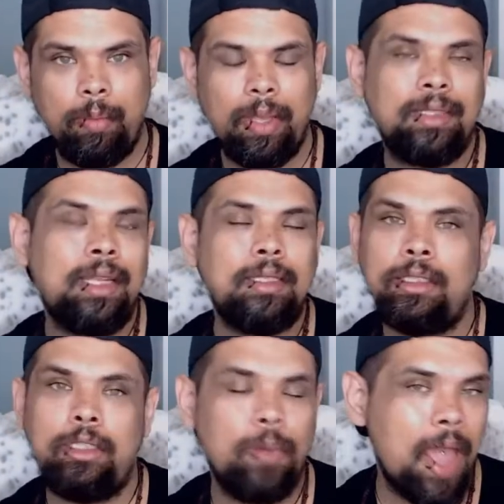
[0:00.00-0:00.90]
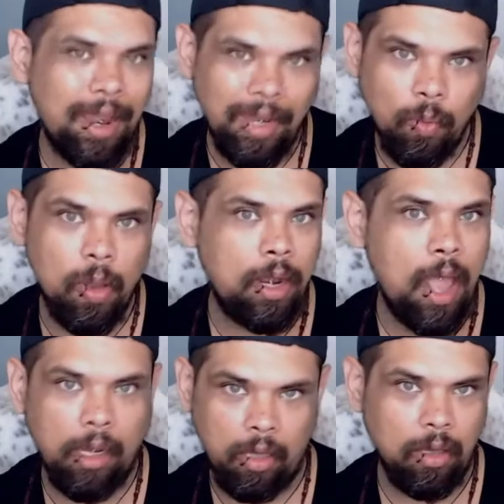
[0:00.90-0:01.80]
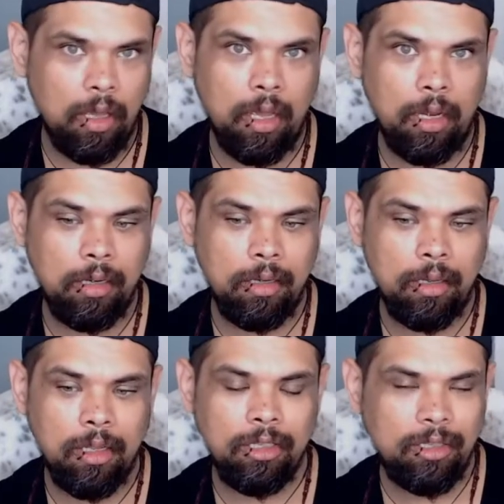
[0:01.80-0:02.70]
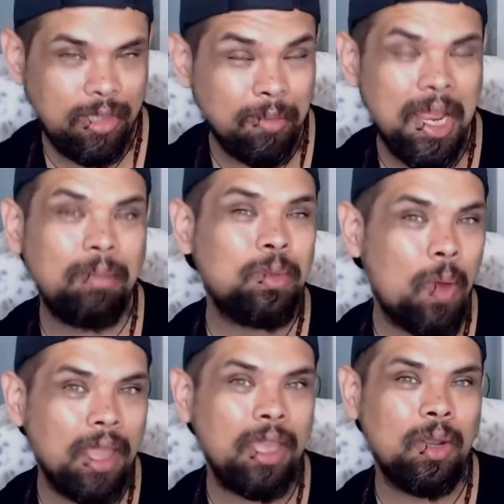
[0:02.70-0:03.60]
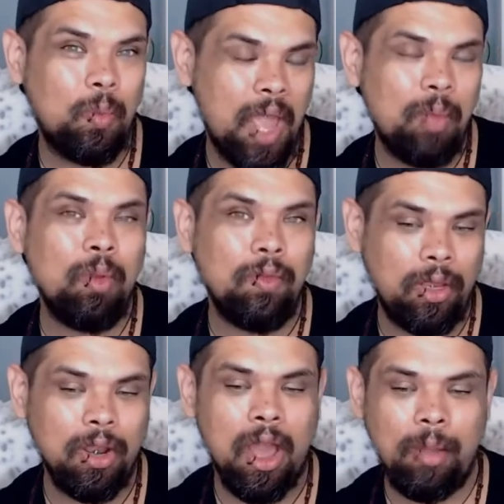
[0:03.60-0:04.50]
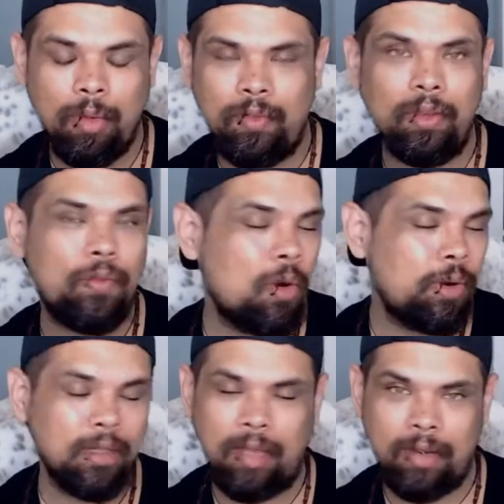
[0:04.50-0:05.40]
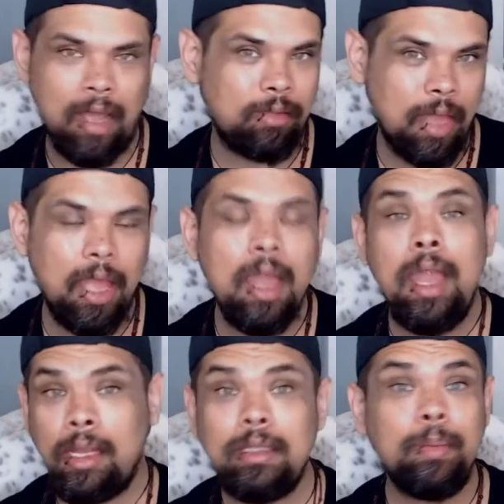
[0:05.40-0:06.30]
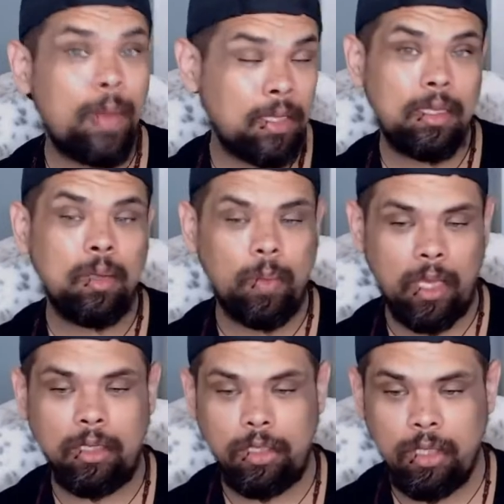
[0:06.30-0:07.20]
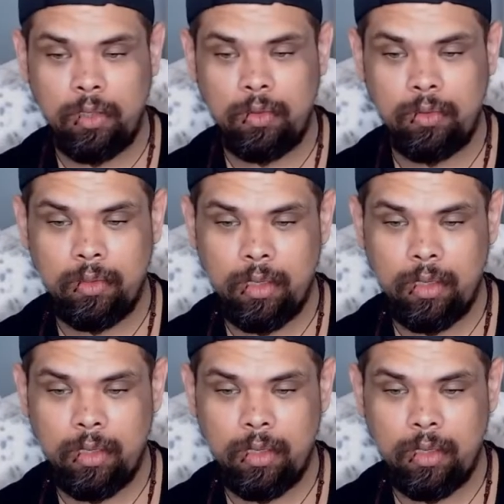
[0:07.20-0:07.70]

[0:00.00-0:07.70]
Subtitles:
because that doesn't do anyone any good. So sometimes walking away, moving on, moving forward, and leaving it at that is the best thing we can do.